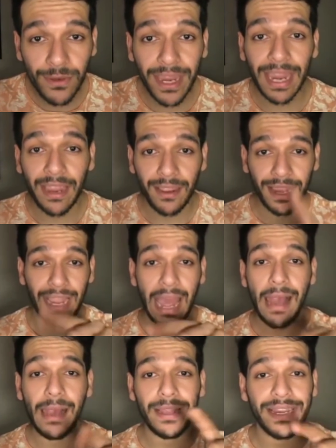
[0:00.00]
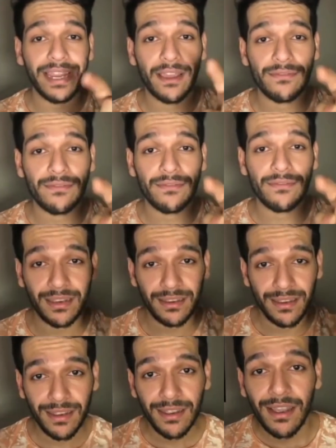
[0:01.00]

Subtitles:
Okay, L-E-F-T.